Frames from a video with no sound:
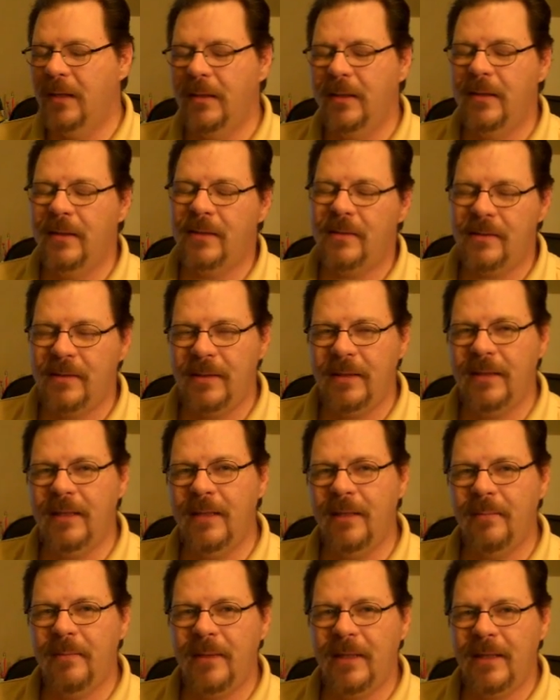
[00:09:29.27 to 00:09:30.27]
Get to see
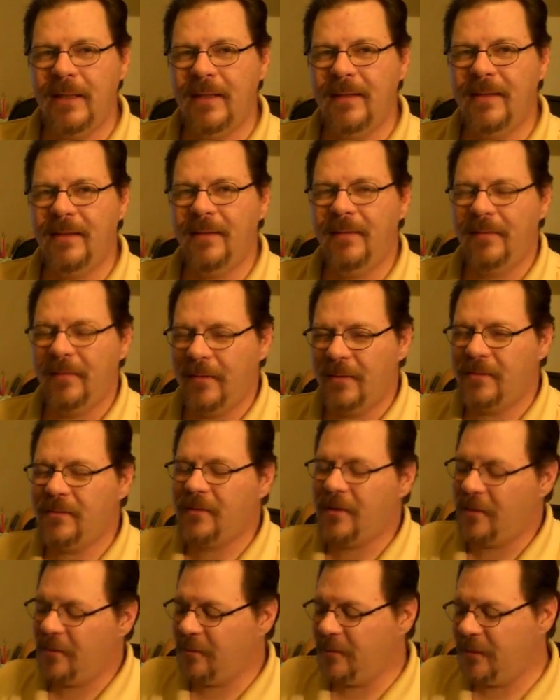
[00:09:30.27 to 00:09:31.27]
him again. That's
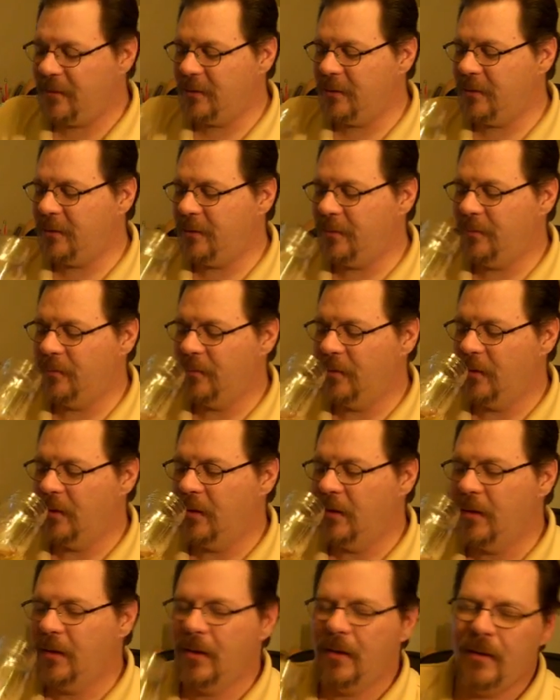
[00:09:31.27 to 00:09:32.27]
going to be good.
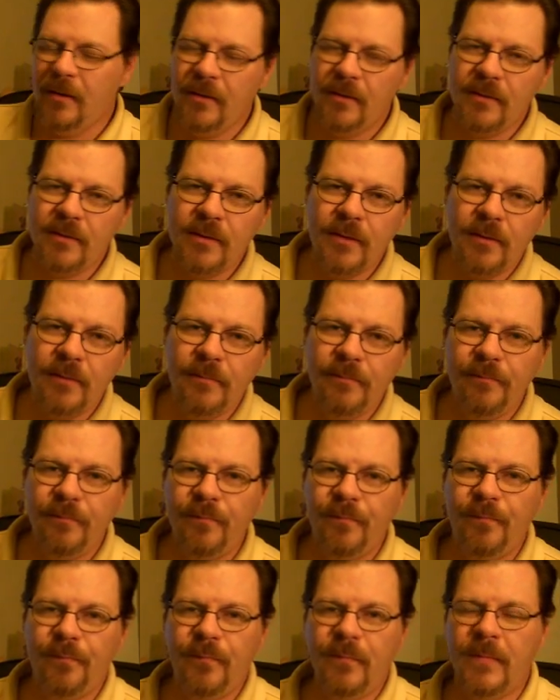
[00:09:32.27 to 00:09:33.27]
So
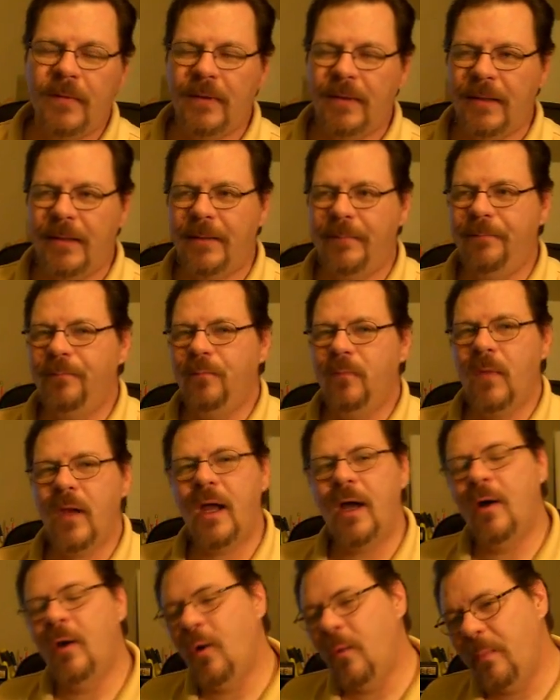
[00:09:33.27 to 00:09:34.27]
um,
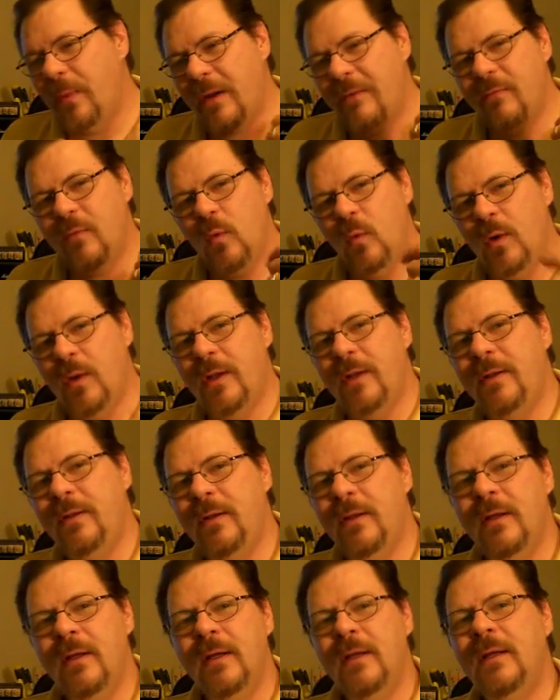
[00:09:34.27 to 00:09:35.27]
I hope everyone
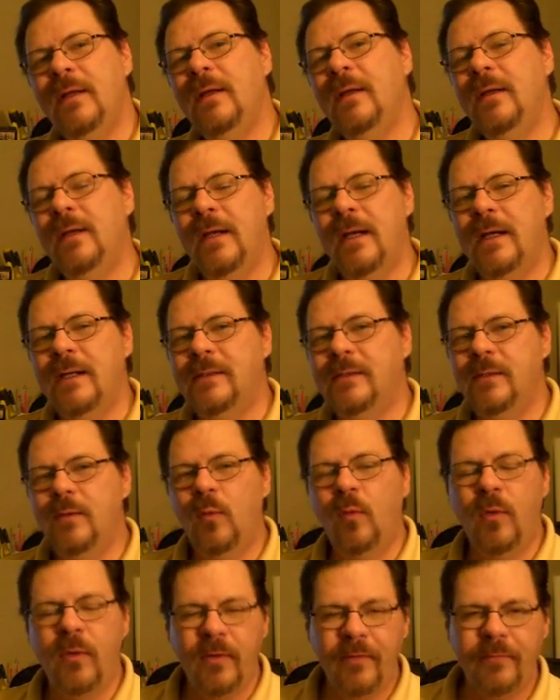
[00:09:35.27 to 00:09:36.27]
has a
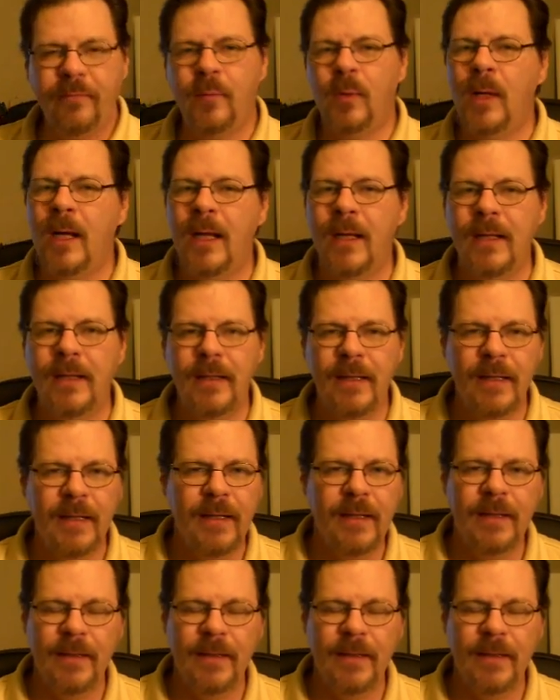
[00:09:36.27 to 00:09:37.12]
wonderful holiday.